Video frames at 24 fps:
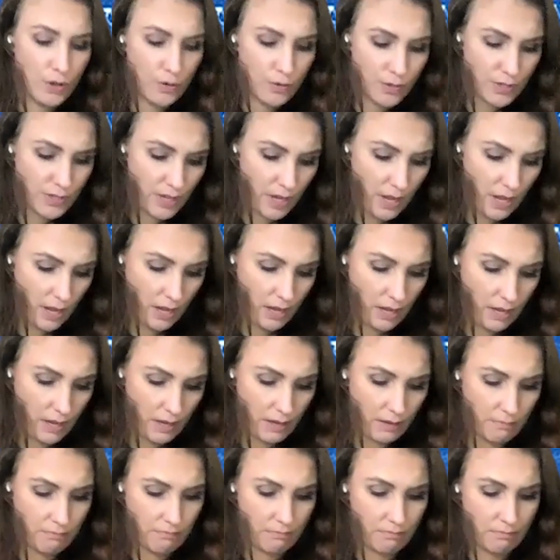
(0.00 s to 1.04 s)
you
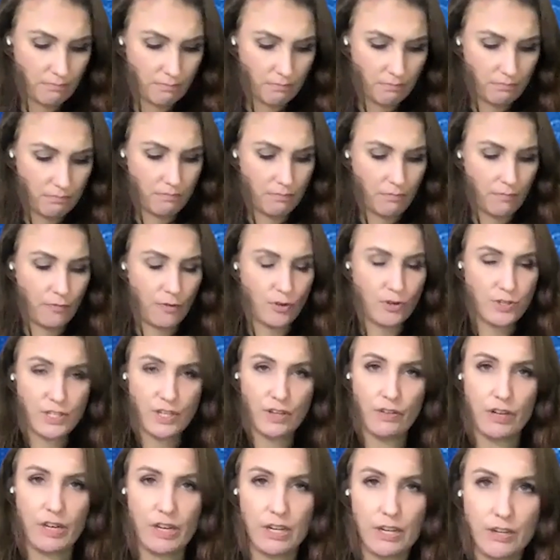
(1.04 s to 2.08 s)
say
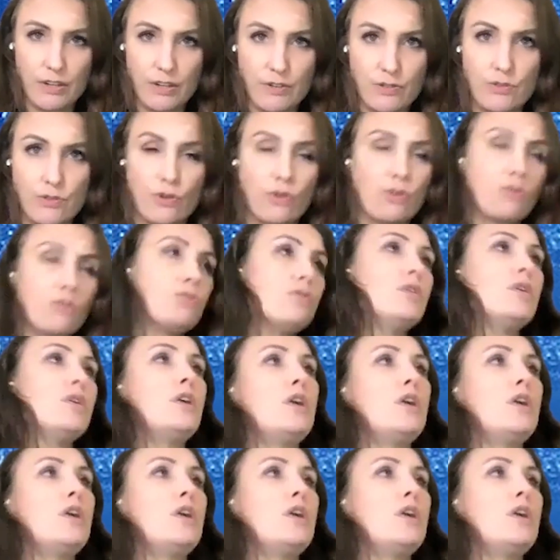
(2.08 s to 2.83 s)
fertility control,